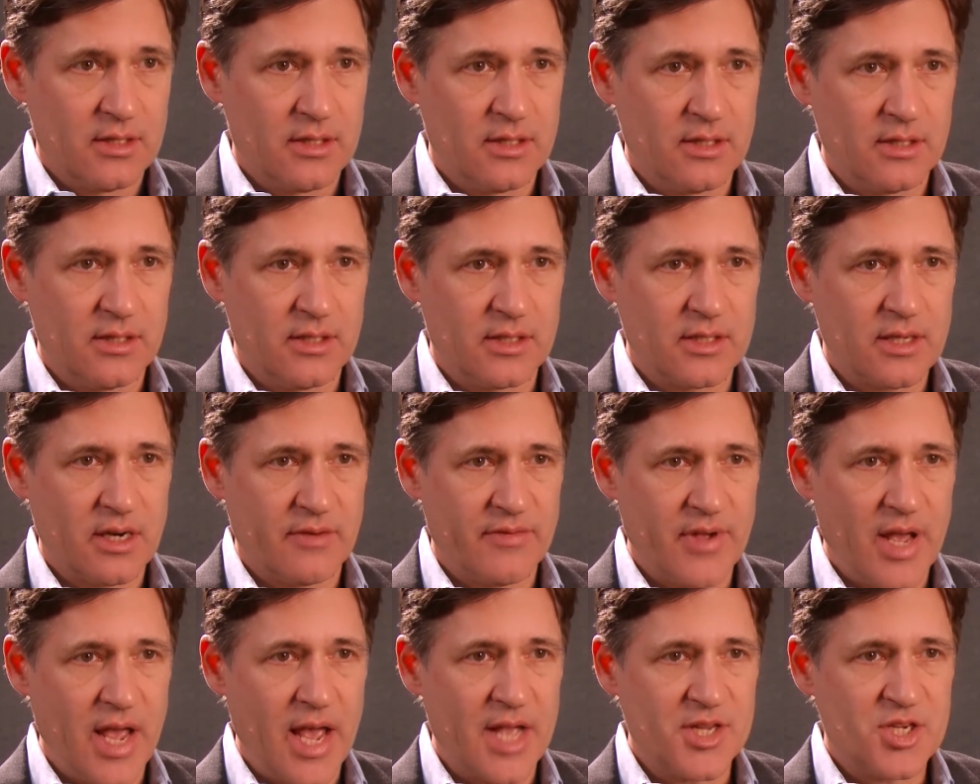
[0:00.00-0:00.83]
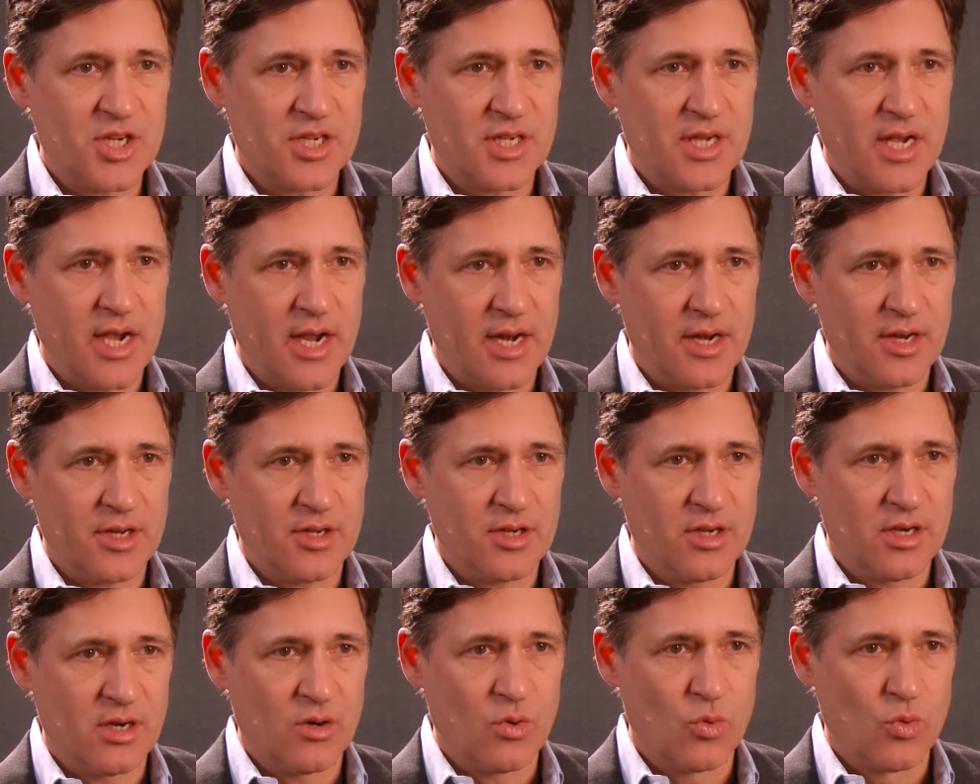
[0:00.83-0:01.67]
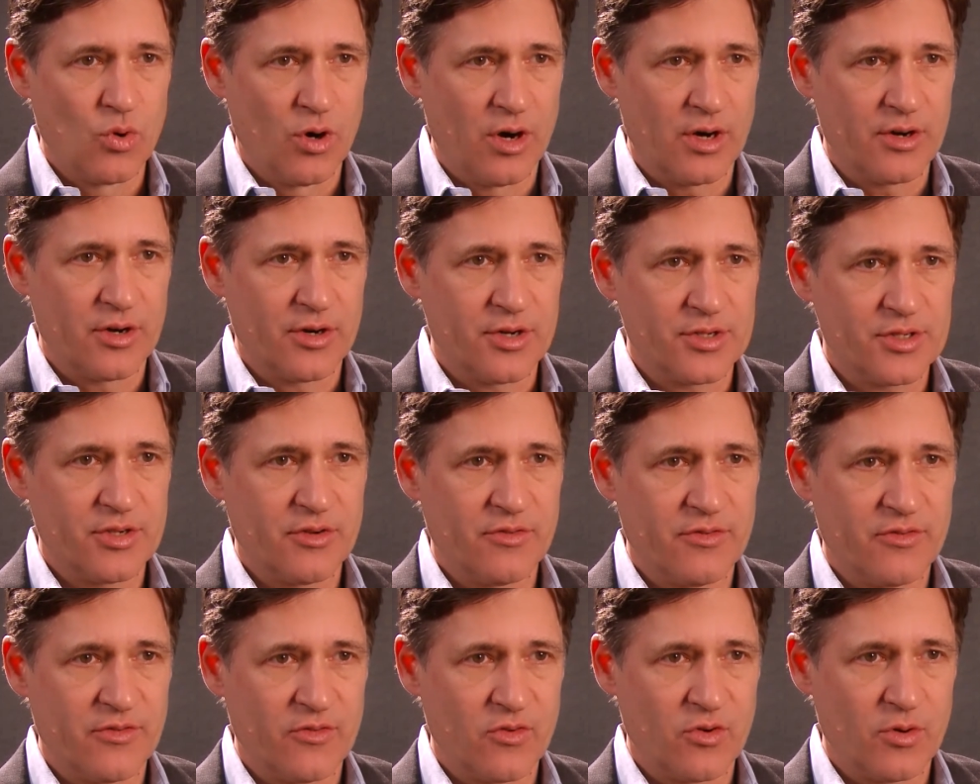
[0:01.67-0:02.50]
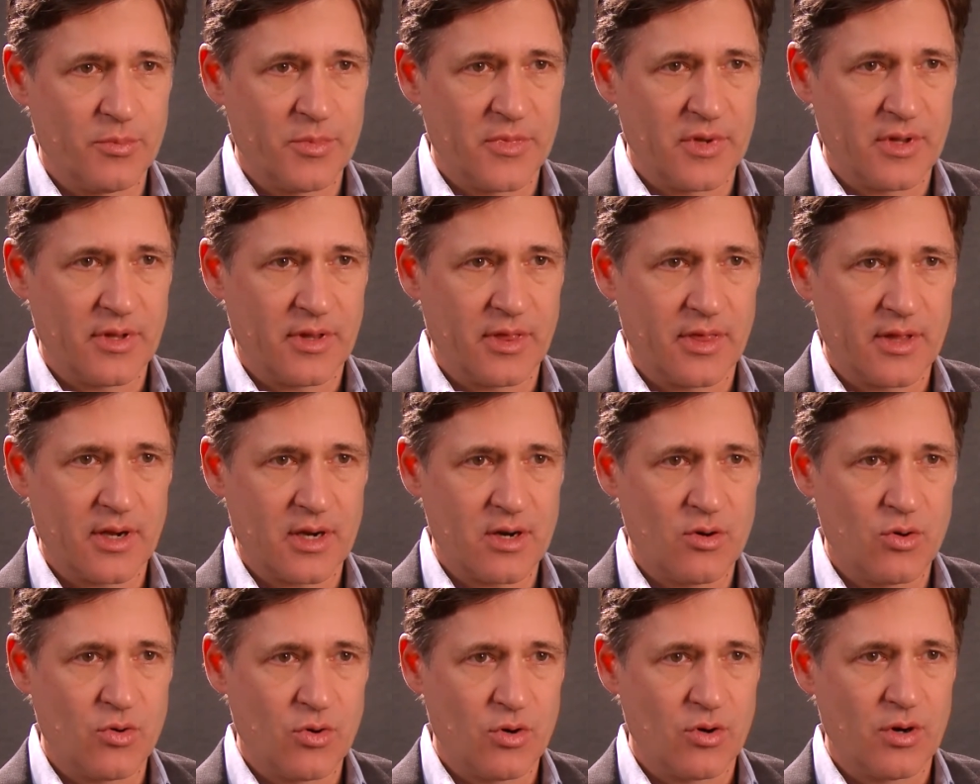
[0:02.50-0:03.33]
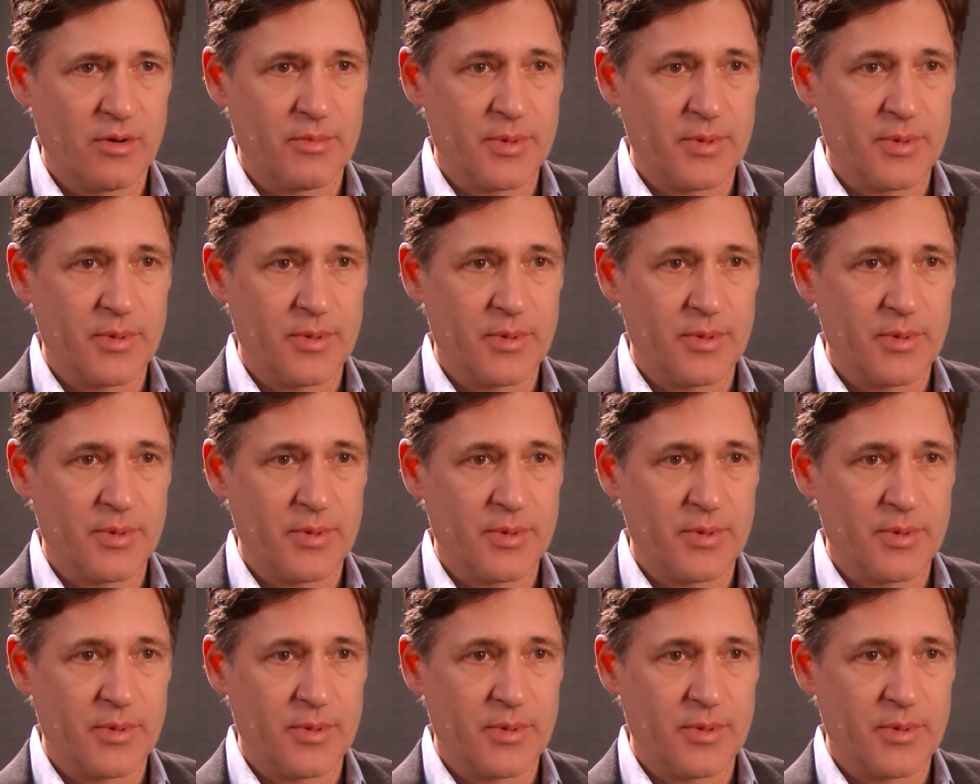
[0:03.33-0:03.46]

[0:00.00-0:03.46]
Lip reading: the kind of educated young workers who form the core,